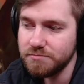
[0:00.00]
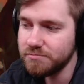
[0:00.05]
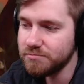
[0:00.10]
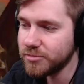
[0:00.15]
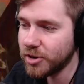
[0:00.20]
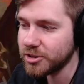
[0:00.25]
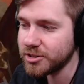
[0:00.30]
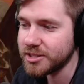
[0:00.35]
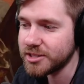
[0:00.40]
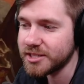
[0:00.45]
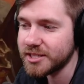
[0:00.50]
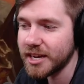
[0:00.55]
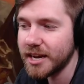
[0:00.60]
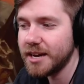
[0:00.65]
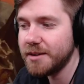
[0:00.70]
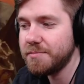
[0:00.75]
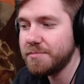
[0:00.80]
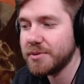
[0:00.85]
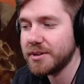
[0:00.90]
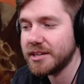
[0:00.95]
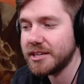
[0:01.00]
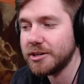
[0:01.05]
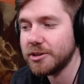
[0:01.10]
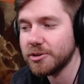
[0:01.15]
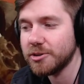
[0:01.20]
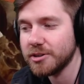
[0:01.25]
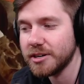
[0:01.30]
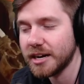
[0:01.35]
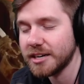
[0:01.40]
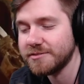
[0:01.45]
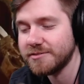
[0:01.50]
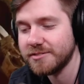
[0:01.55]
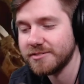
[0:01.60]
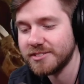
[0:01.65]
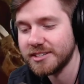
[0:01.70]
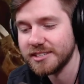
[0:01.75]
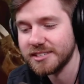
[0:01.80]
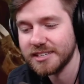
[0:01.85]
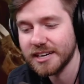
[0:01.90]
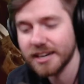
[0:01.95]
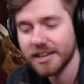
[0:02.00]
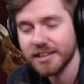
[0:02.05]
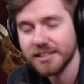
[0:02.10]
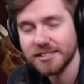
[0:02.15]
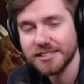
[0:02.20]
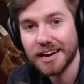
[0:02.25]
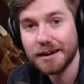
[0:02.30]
Hard to say, but here it has 15 seconds.